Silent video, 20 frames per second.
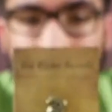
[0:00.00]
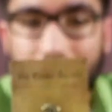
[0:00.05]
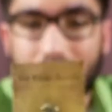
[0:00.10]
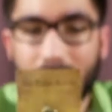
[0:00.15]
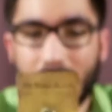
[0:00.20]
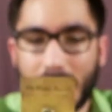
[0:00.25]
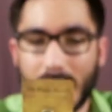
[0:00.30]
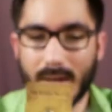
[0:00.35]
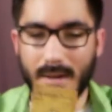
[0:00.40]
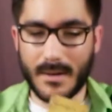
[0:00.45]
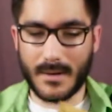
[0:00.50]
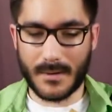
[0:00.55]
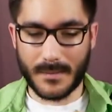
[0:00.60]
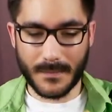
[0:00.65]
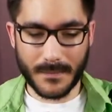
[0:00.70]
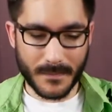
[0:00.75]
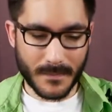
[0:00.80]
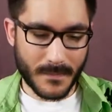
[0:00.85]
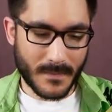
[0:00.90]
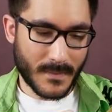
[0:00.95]
is a pin
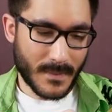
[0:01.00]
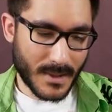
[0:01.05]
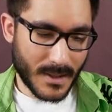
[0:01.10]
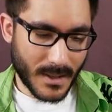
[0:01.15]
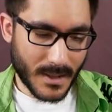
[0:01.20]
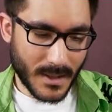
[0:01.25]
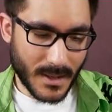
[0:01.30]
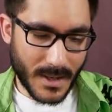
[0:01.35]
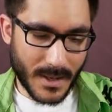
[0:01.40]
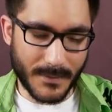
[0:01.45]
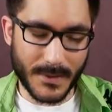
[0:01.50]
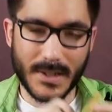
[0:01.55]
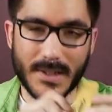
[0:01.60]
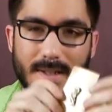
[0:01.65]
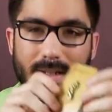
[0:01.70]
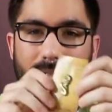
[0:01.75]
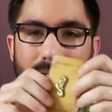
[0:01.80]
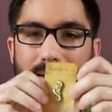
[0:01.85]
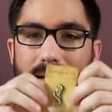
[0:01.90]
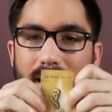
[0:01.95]
of a
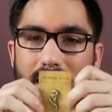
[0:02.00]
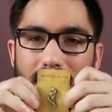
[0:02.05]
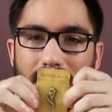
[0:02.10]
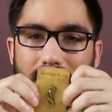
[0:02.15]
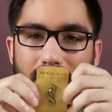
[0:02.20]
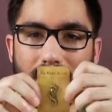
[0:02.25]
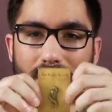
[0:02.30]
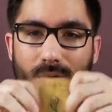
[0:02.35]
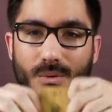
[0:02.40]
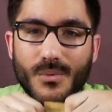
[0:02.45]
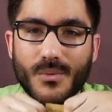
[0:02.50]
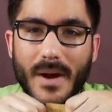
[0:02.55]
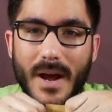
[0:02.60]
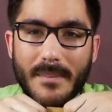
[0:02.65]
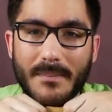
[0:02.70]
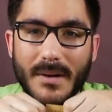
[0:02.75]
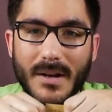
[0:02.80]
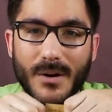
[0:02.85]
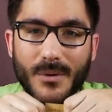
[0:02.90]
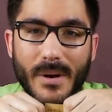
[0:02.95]
snake
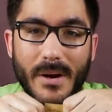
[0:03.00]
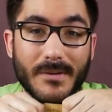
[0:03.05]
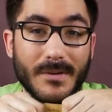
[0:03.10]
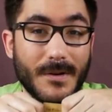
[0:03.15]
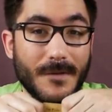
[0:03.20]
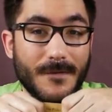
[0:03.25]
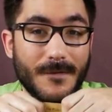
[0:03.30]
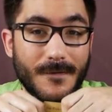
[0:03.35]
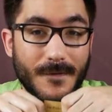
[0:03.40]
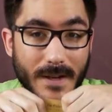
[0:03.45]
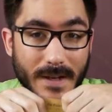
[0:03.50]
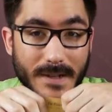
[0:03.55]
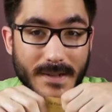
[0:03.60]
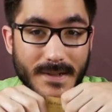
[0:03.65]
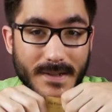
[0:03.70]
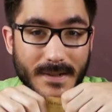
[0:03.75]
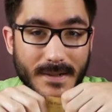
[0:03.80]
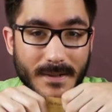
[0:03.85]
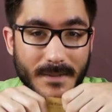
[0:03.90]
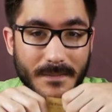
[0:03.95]
wrapping around a
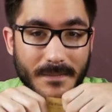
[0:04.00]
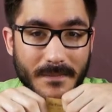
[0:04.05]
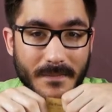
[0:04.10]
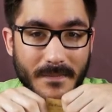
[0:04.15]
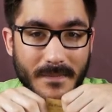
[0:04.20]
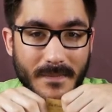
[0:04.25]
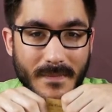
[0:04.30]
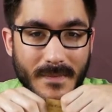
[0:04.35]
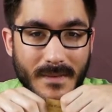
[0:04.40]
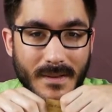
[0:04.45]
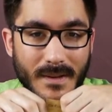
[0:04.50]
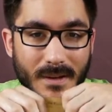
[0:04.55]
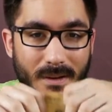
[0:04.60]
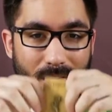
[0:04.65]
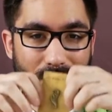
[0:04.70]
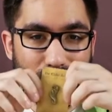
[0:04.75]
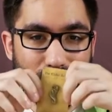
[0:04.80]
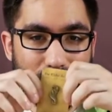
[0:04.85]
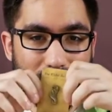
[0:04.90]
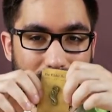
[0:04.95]
fist,
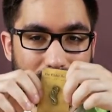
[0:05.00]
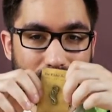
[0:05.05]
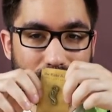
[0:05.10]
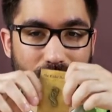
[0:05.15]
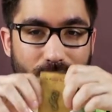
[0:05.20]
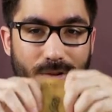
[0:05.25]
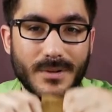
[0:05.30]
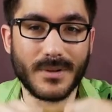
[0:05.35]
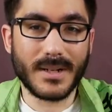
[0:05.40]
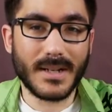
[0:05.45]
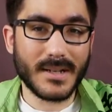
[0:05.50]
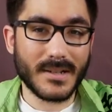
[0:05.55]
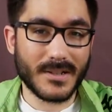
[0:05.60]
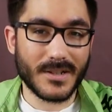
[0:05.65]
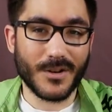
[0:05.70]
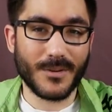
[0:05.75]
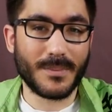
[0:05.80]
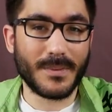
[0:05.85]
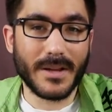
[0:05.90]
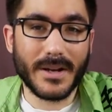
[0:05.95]
which to an
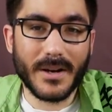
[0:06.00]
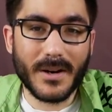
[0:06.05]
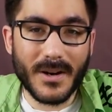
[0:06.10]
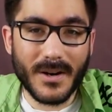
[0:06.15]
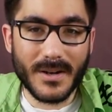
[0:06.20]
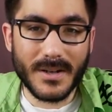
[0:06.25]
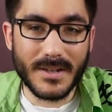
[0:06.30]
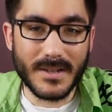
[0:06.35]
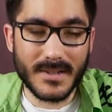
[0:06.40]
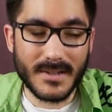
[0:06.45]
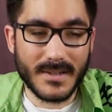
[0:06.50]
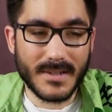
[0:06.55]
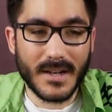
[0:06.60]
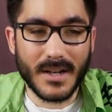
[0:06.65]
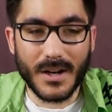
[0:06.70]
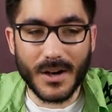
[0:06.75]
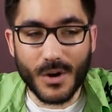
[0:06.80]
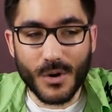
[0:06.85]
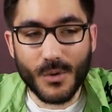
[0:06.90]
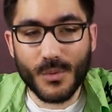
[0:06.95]
ESO player is
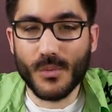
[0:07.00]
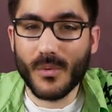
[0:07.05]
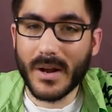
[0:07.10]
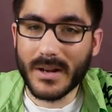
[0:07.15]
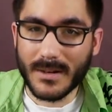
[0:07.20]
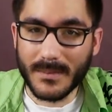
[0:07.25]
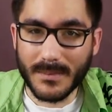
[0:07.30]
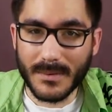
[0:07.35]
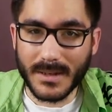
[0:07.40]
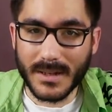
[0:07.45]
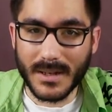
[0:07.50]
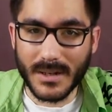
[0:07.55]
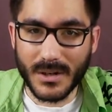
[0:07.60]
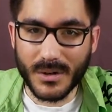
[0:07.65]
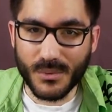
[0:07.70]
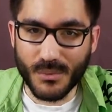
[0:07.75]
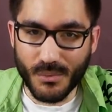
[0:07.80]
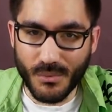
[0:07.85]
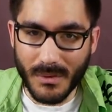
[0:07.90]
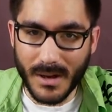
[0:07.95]
incredibly
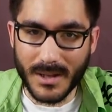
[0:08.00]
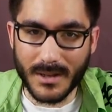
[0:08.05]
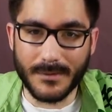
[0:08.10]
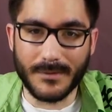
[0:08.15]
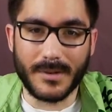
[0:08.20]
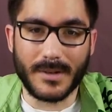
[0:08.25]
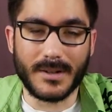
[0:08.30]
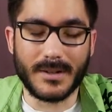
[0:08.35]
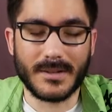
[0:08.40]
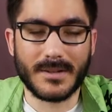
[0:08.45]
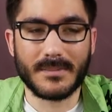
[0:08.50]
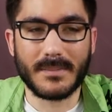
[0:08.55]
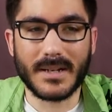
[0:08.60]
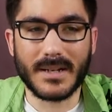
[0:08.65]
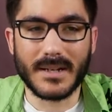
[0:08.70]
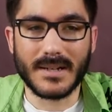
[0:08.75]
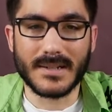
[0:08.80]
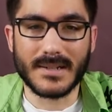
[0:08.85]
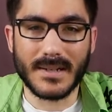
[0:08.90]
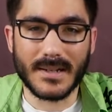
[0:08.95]
relevant
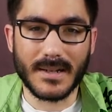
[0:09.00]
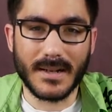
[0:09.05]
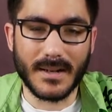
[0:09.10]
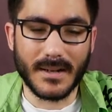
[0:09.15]
because